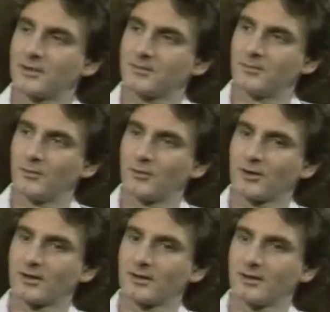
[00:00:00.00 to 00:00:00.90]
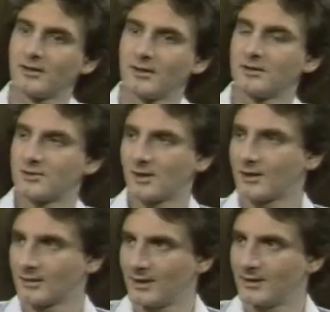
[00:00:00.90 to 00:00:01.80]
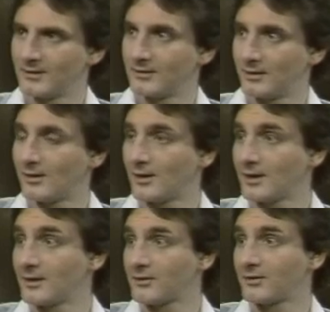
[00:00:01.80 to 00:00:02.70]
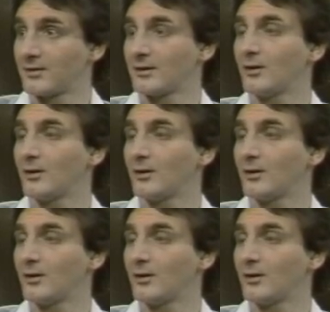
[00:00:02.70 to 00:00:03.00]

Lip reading: but more John Lennon artist,